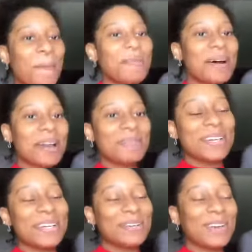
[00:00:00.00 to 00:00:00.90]
But
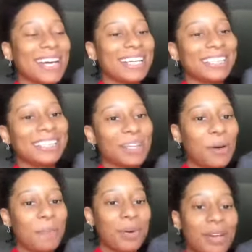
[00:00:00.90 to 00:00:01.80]
anyways,
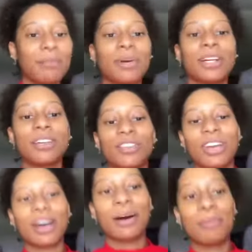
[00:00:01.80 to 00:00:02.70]
so pretty
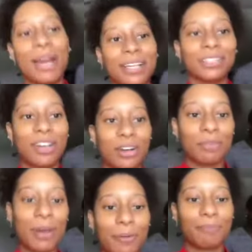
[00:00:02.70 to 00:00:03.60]
much I can
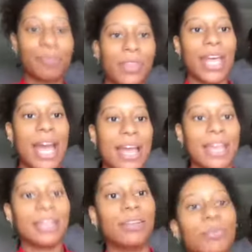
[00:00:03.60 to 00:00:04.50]
talk about
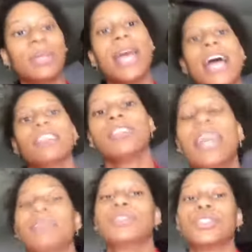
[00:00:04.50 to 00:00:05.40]
that, and then we
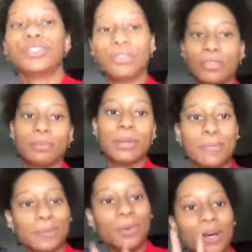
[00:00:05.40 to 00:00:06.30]
actually have four
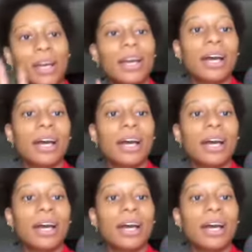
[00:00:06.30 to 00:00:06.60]
people,